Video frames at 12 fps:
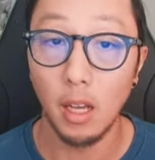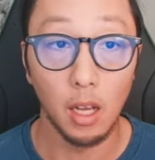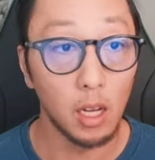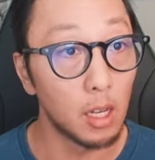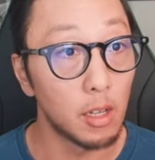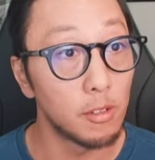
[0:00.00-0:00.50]

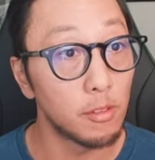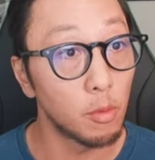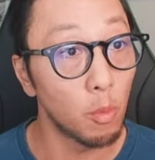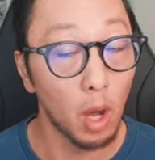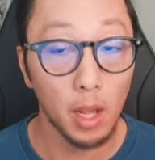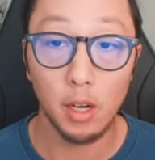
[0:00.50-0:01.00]
of
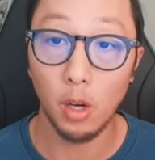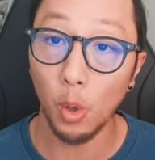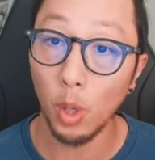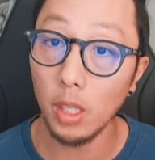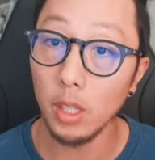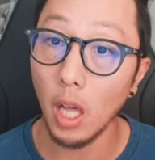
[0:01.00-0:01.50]
water or
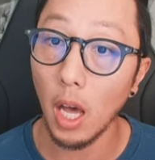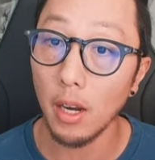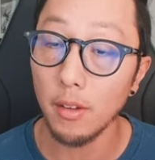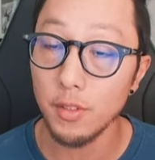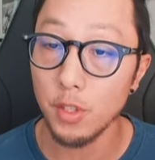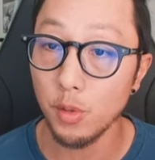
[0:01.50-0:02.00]
a lot
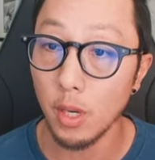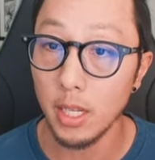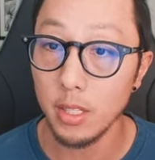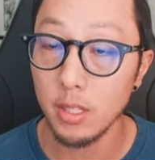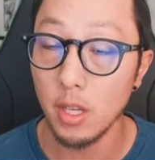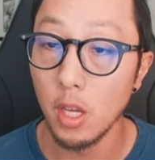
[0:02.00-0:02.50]
of
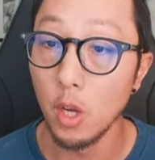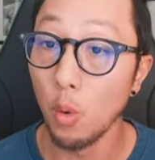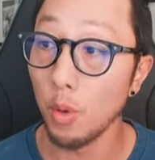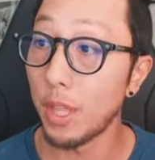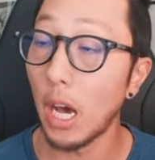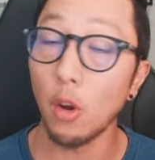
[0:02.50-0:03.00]
stress
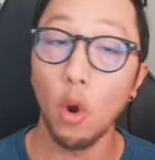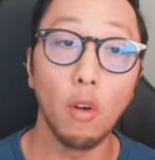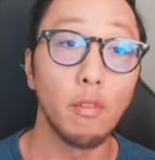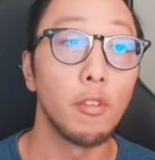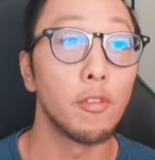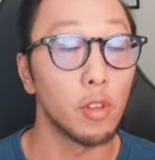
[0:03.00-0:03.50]
without
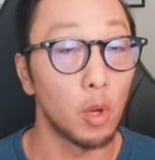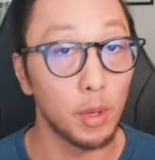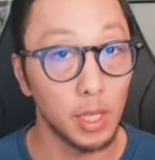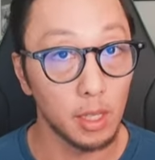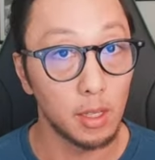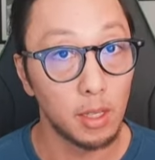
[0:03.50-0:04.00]

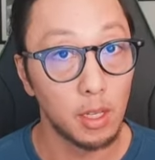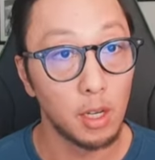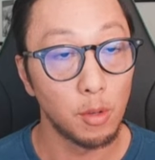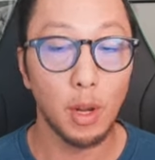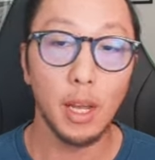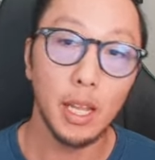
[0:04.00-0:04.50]
overflowing,
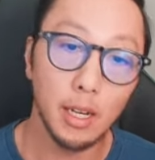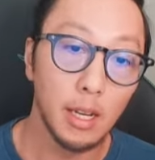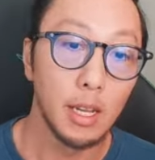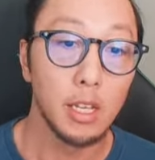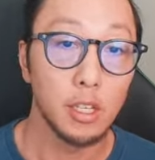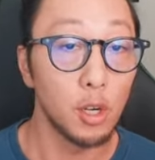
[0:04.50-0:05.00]
right? And
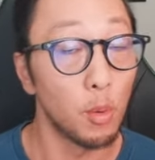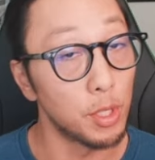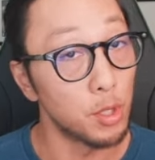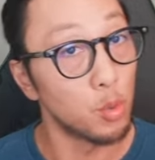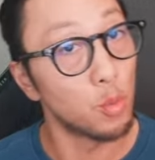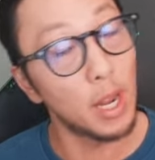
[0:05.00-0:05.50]
when
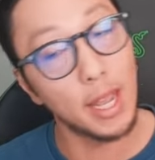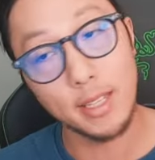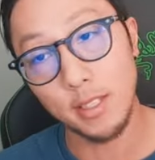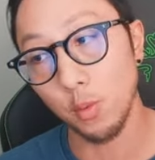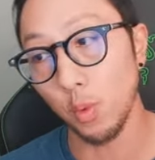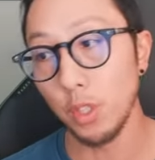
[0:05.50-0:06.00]
you
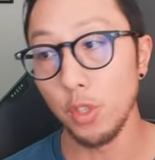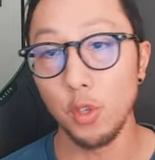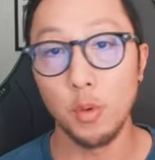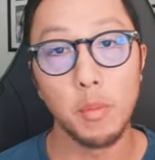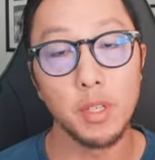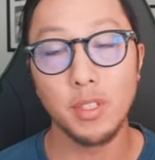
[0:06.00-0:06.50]
rest, when you
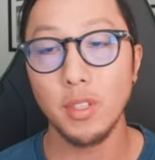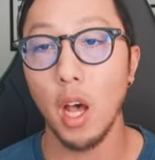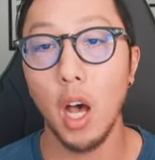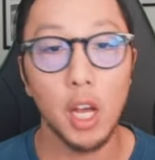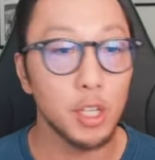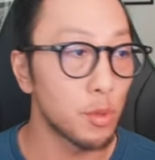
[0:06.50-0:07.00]

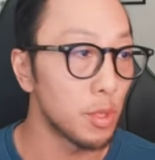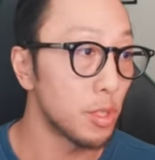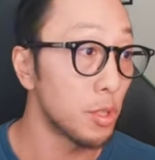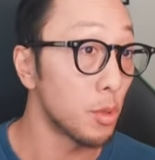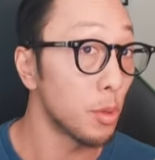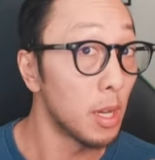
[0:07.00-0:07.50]
massage, when
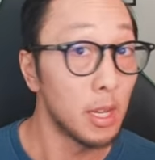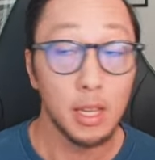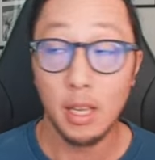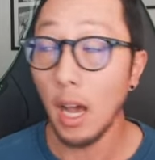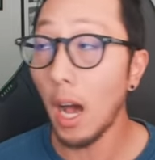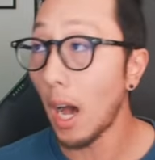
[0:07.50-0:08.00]
you
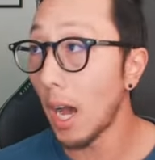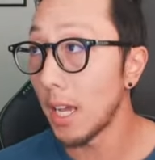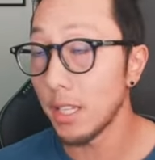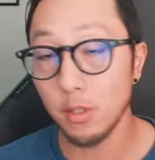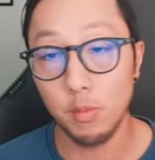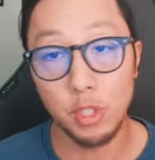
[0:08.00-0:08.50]

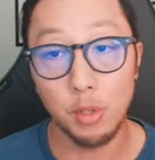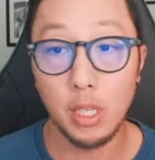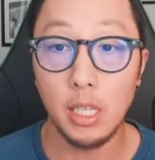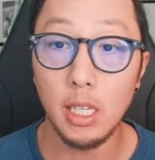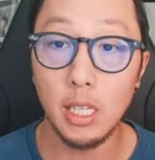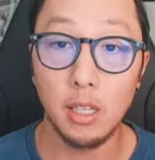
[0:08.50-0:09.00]
ice, when you
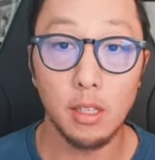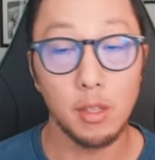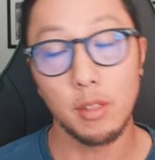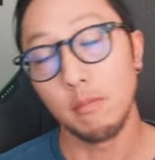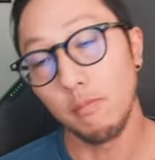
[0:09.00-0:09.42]
heat, it